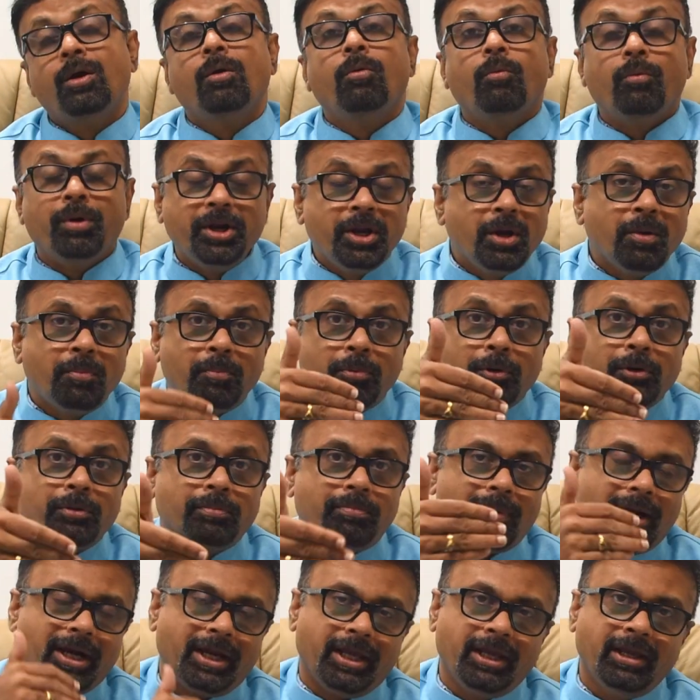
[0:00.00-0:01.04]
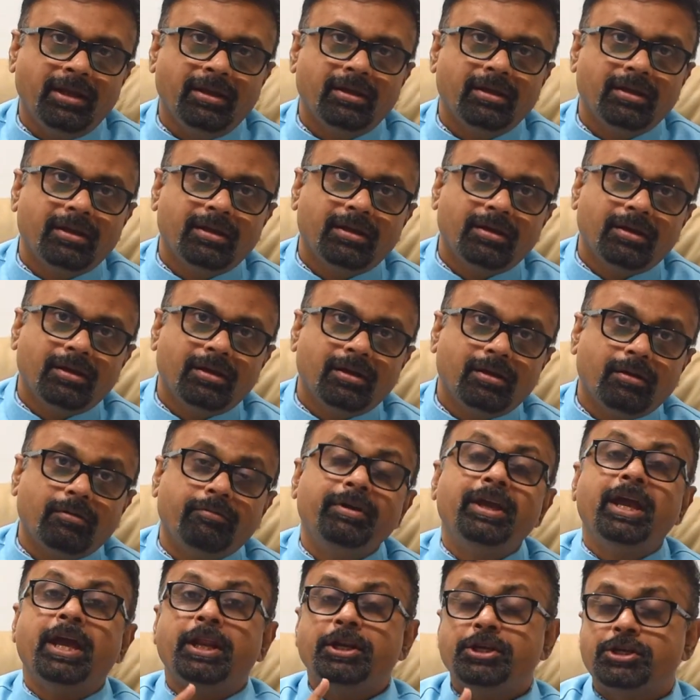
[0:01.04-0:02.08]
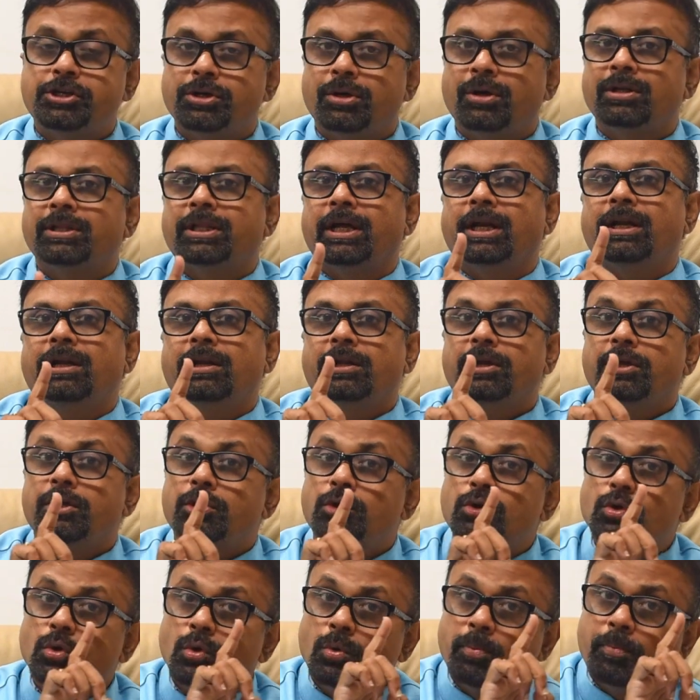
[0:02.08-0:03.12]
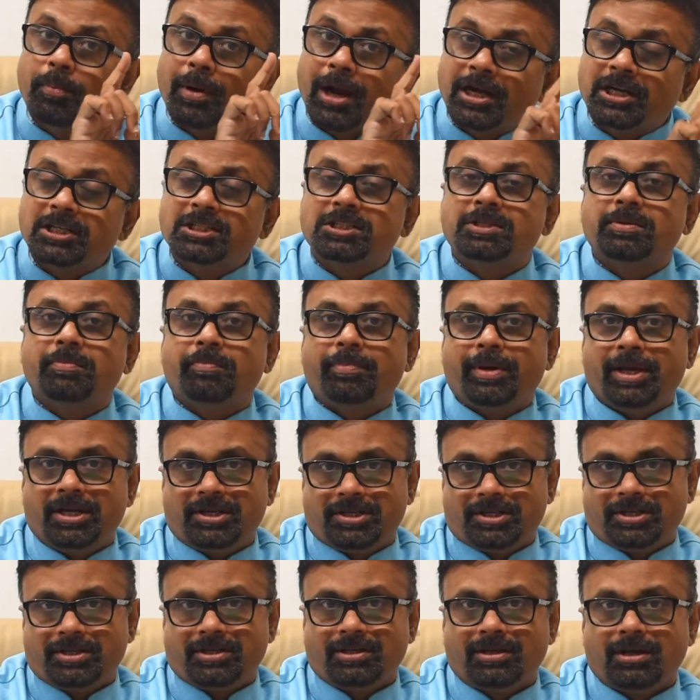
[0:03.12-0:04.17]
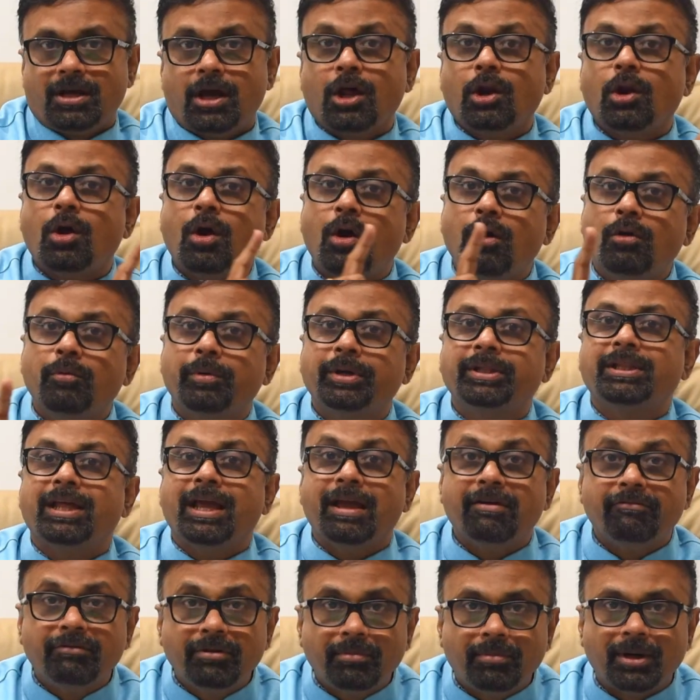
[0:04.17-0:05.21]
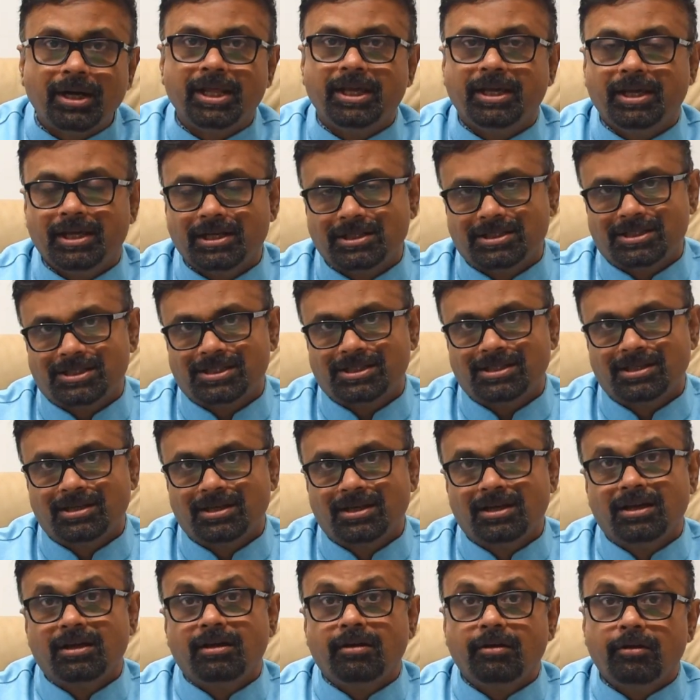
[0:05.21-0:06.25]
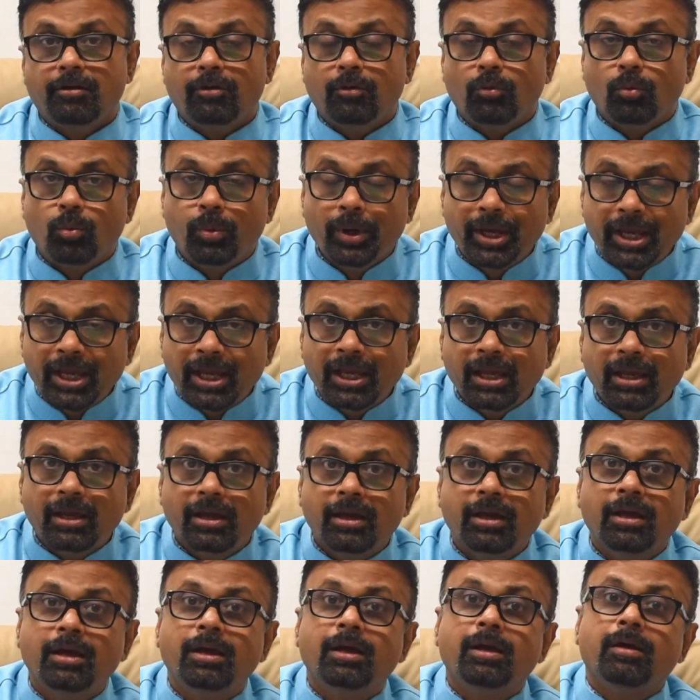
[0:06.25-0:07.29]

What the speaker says: When you put money, we ensure that you participate along with everybody else. We